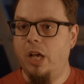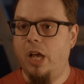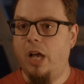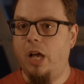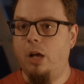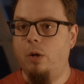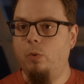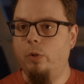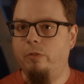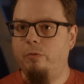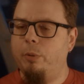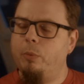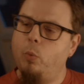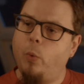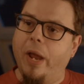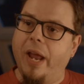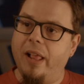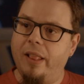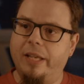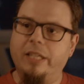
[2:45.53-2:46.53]
would have been
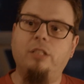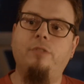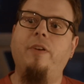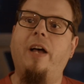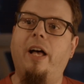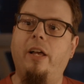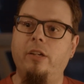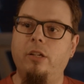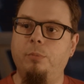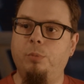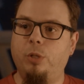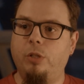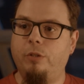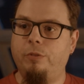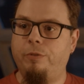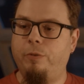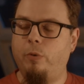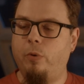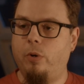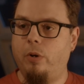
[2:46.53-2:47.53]
way less valuable
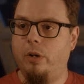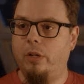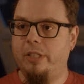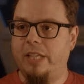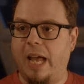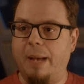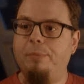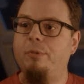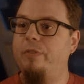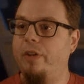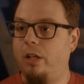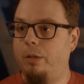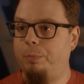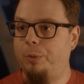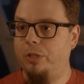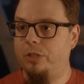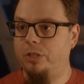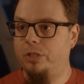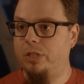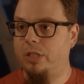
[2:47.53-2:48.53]
for dApp
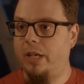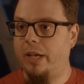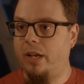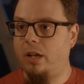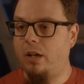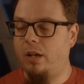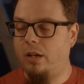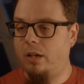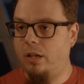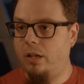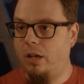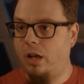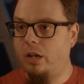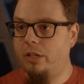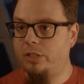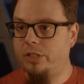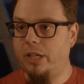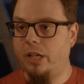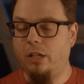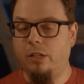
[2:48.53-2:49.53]
developers like
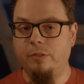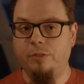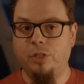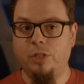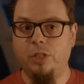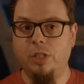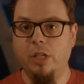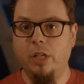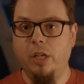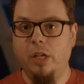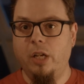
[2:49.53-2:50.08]
ourselves,